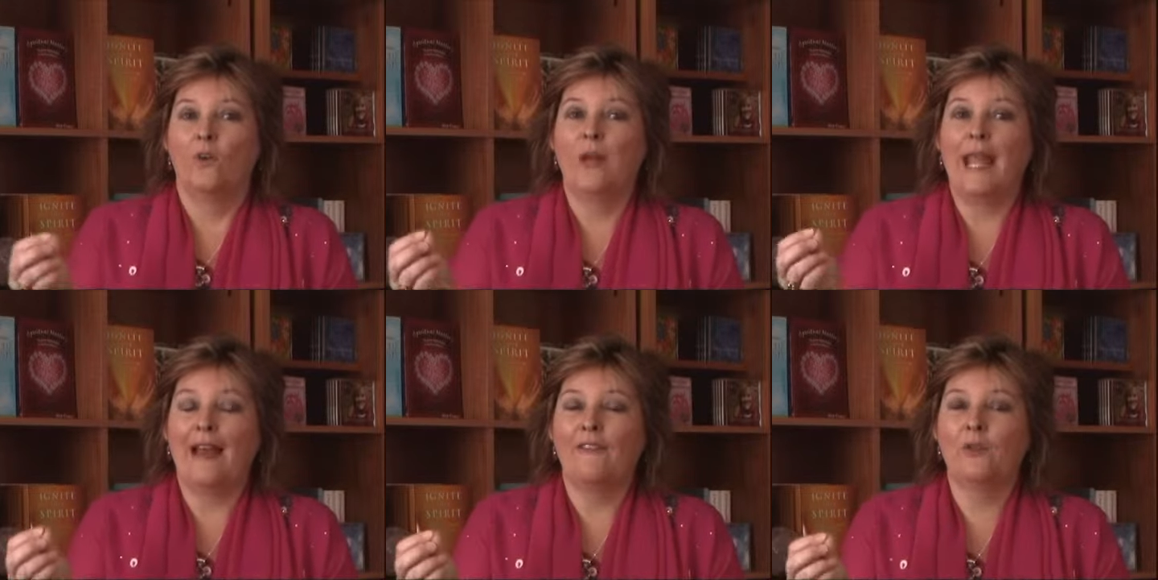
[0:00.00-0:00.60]
we
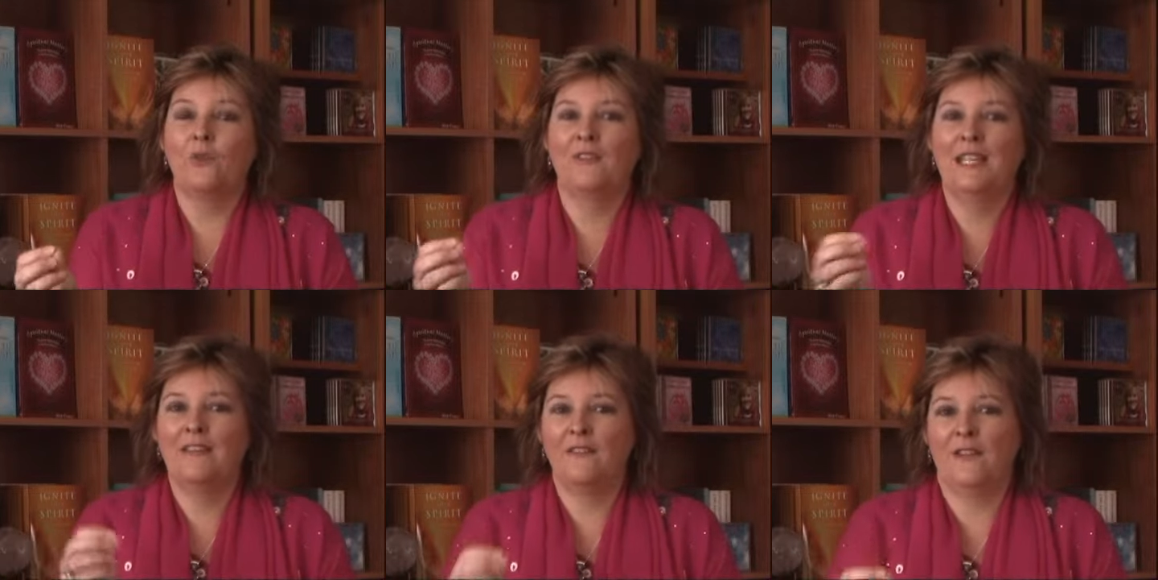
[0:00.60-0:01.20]
have to have
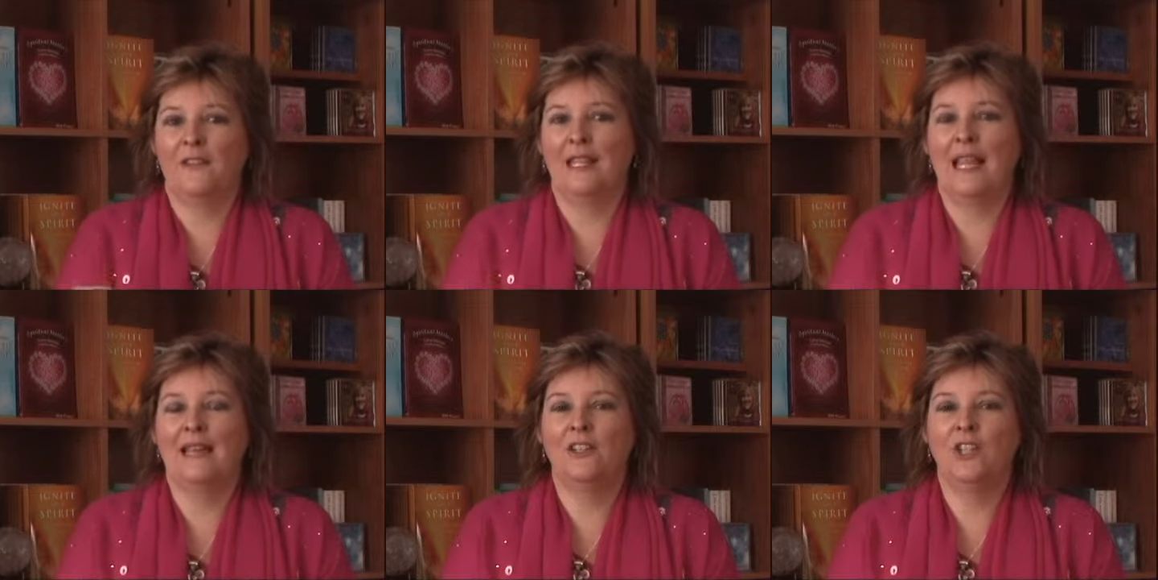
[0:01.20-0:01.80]
given
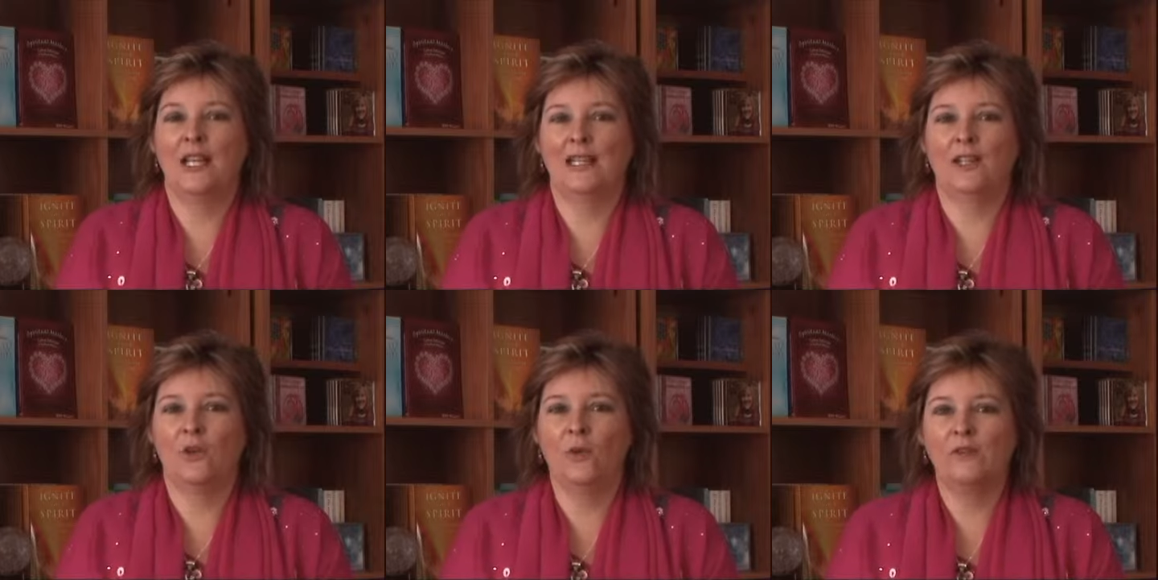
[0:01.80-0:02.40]
the
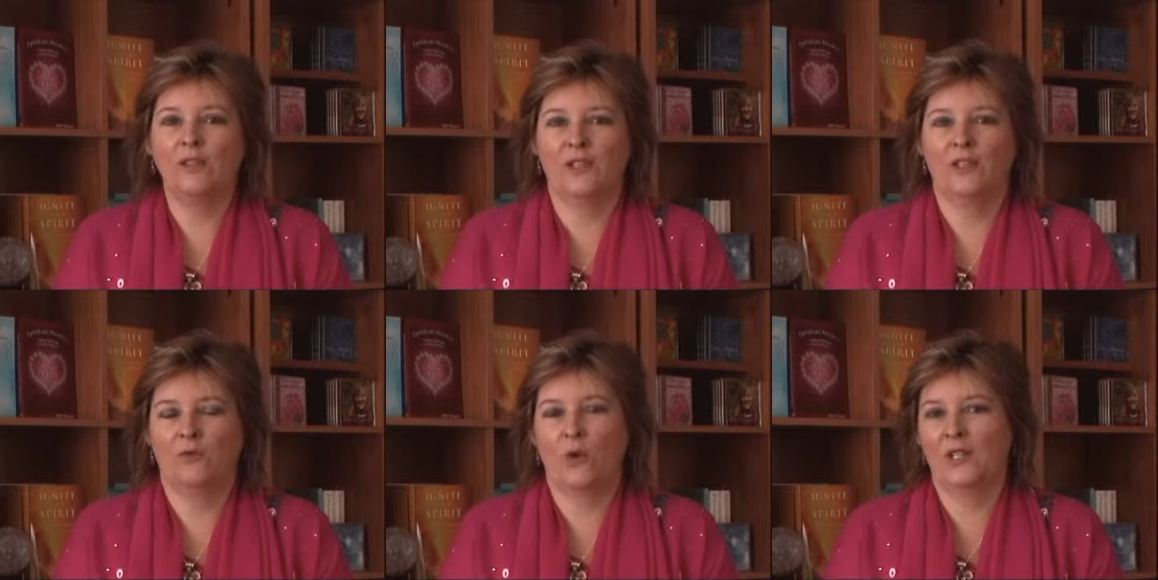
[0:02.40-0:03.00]
energetic
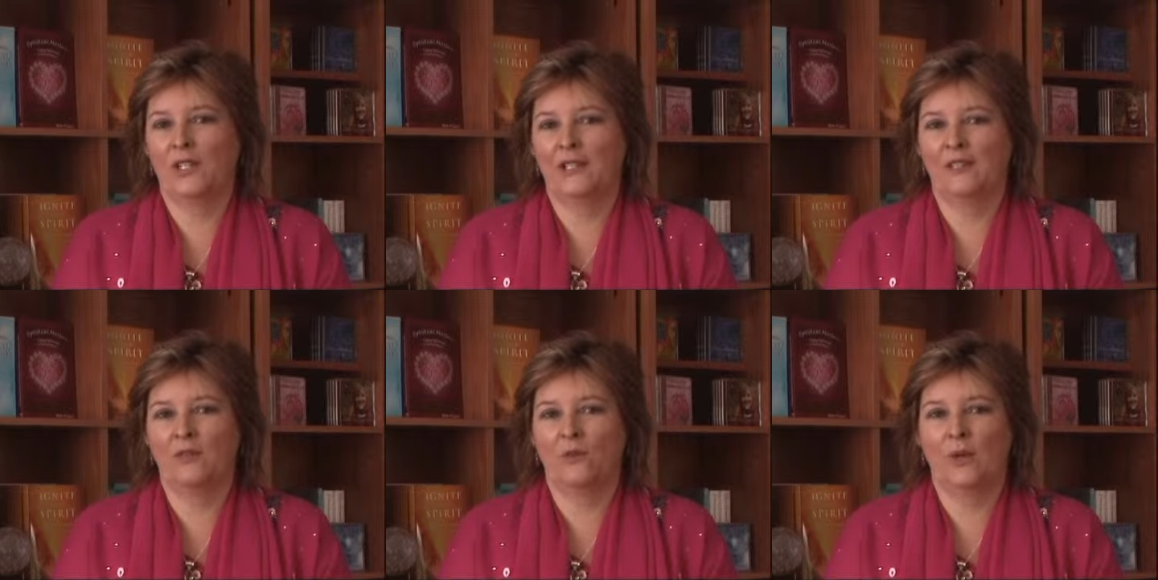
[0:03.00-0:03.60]
equivalent of what it
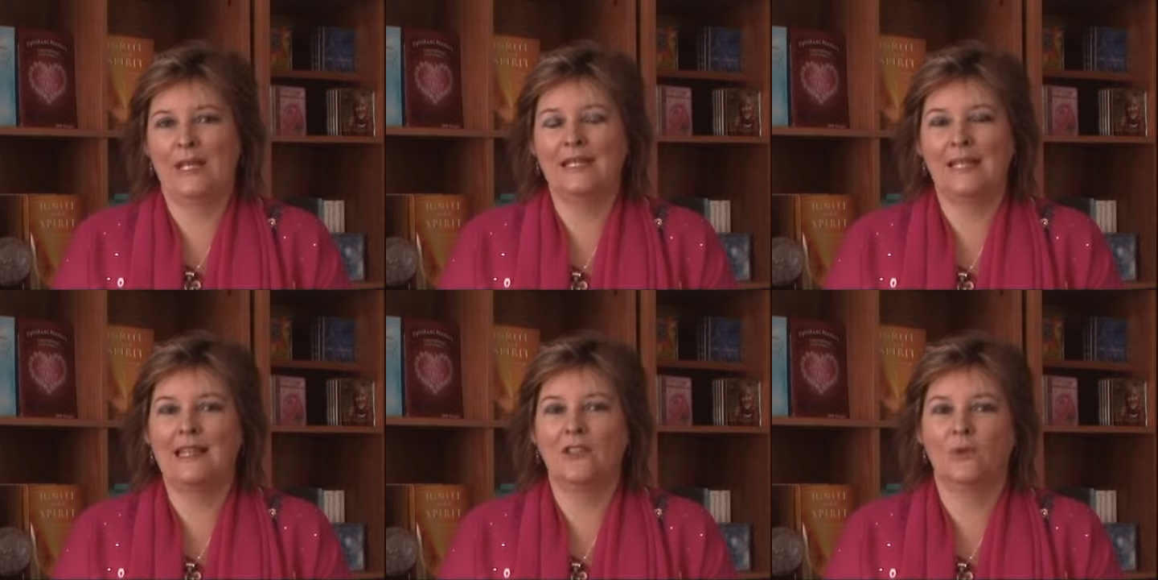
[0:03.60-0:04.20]
is that we
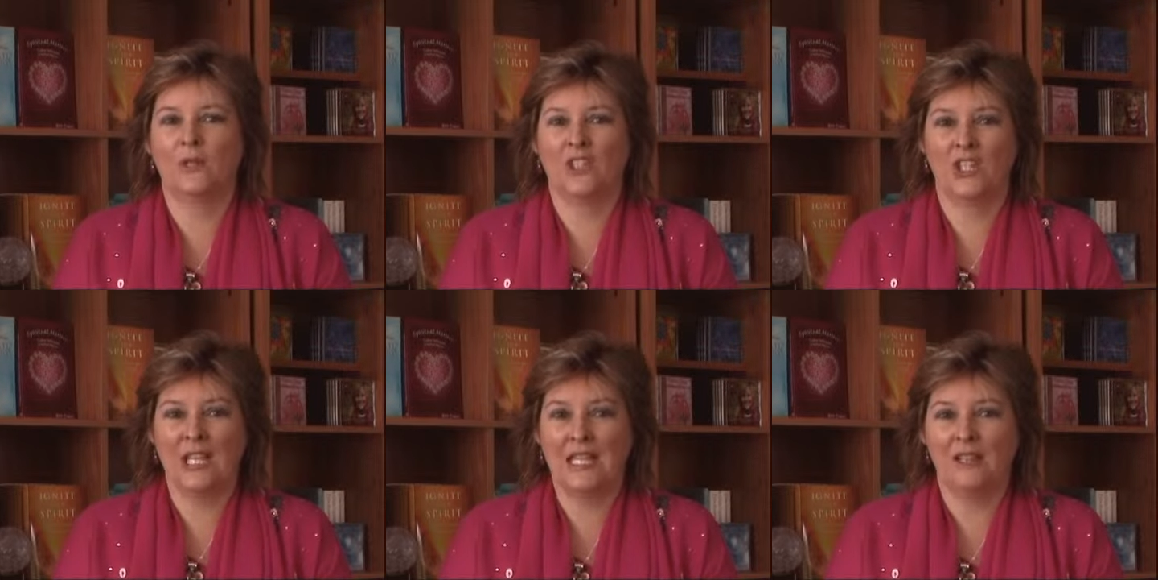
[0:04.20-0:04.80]
seek to
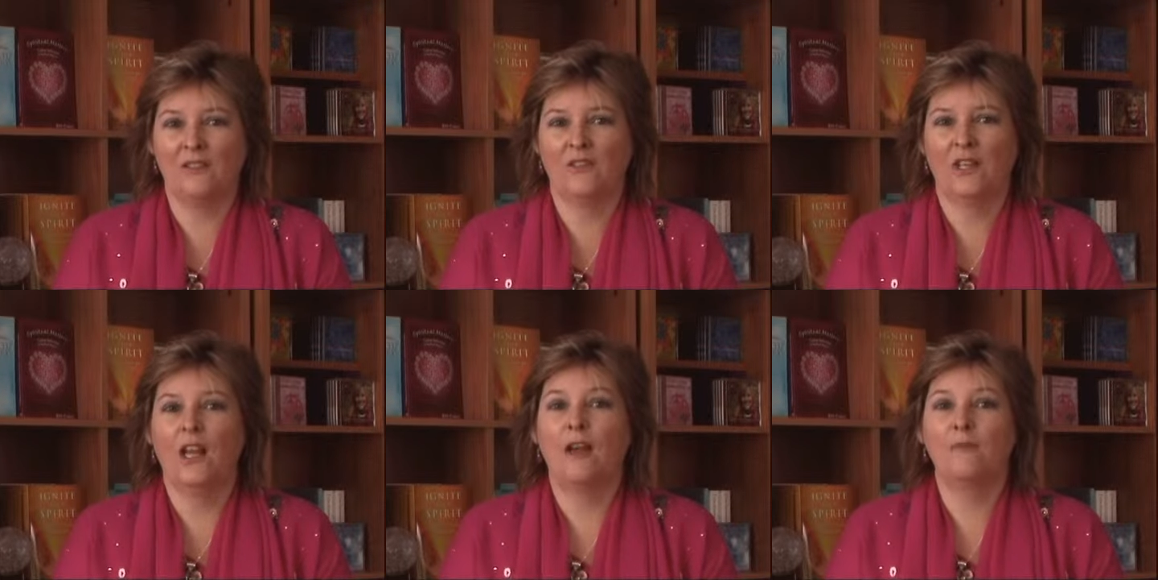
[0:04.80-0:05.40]
achieve
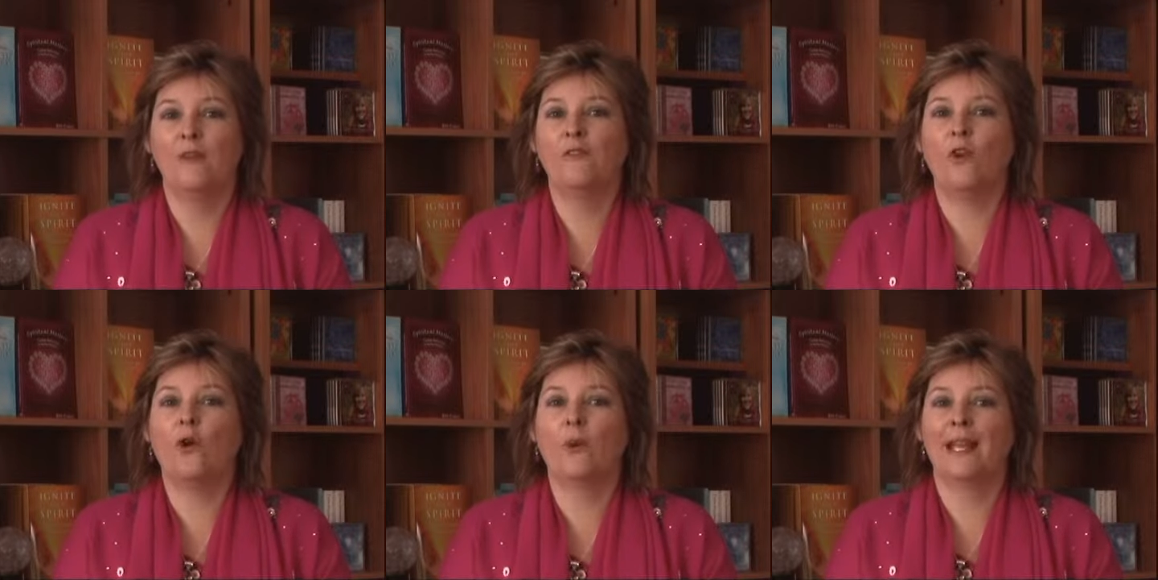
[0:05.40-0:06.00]

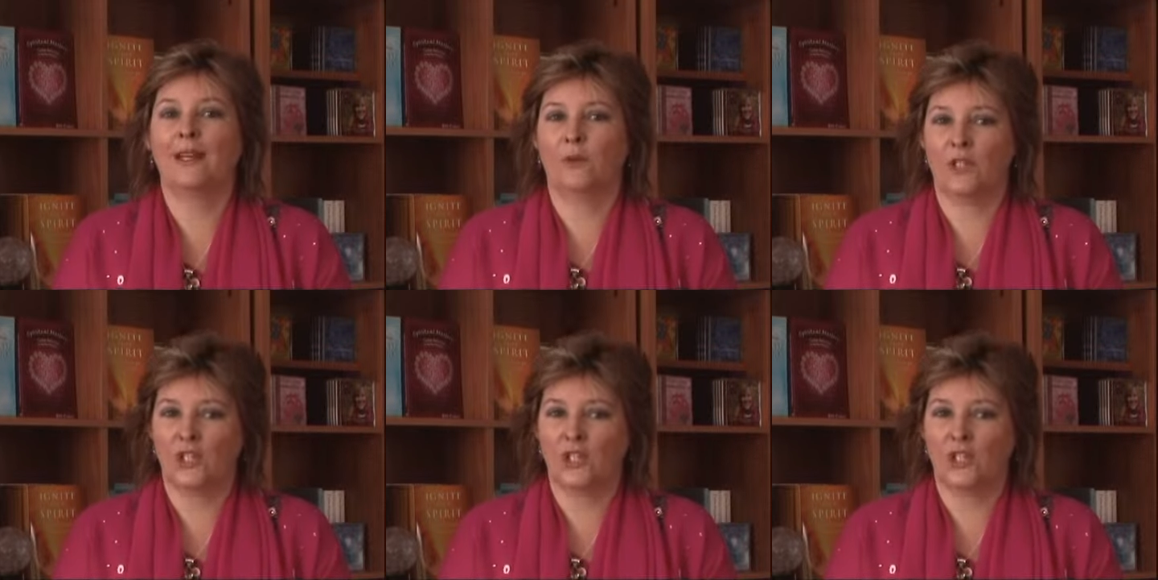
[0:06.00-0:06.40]
before we're going to